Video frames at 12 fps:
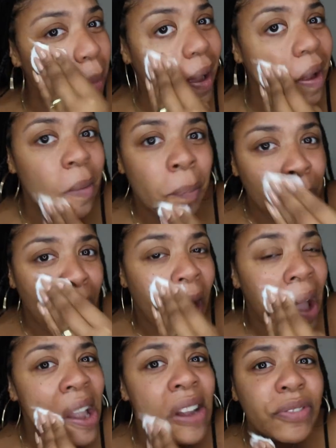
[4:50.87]
but
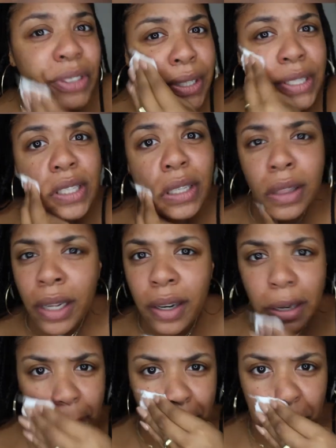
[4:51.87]
I've just
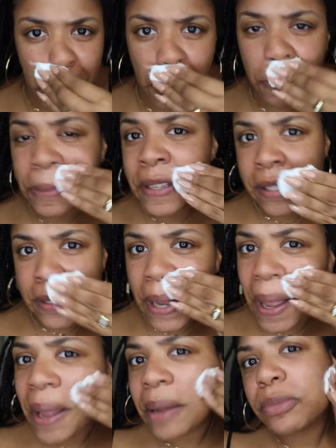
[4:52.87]
learned throughout this
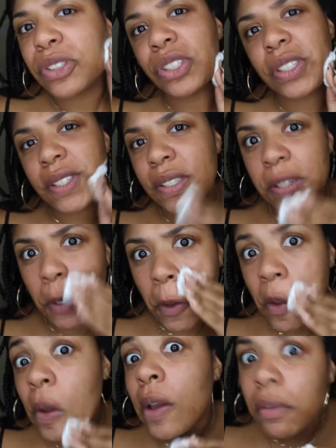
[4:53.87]
time to just
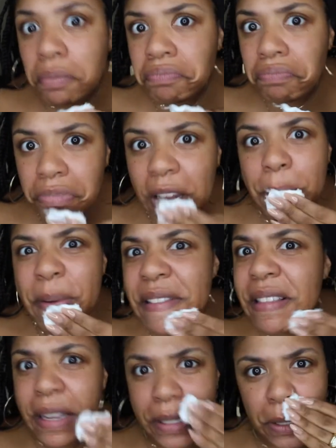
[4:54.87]
not put
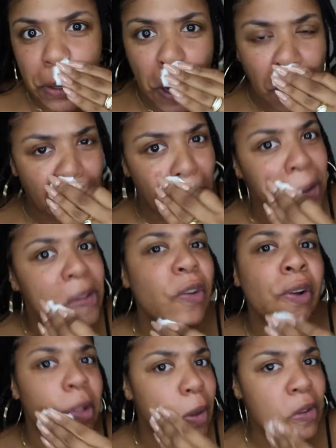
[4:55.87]
things in your eyeballs
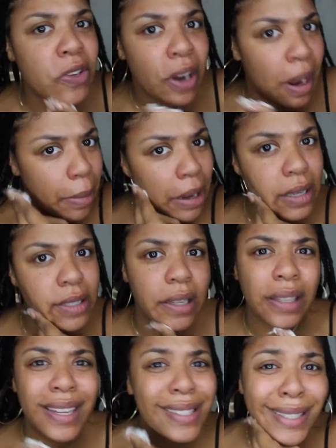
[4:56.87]
or close to your eyeballs
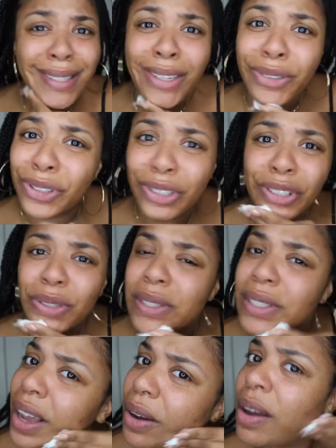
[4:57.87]
unless it tells you to do
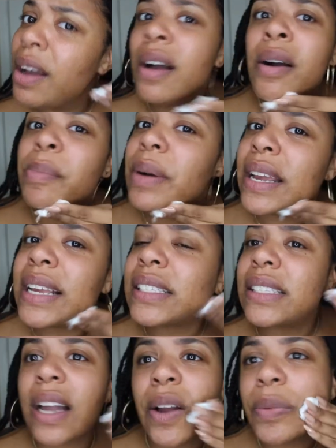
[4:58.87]
so, but it's
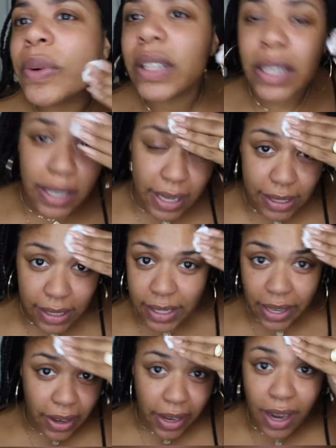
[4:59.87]
not really
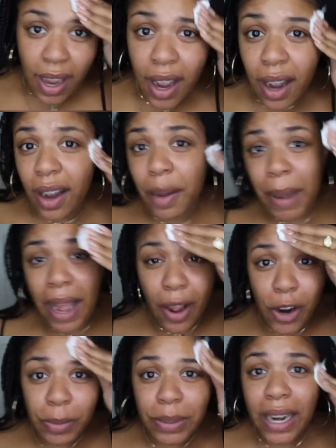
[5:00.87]
necessary. Um, I
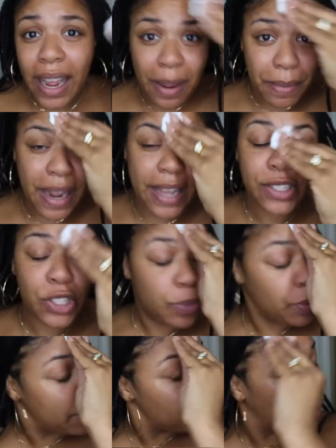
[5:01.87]
hope that I am not
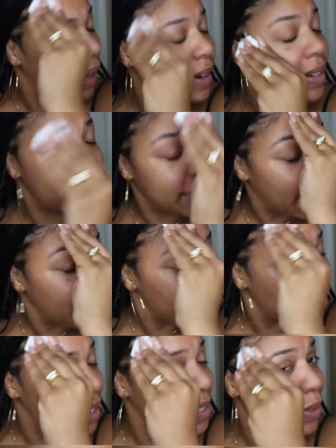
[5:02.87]
super embarrassed after this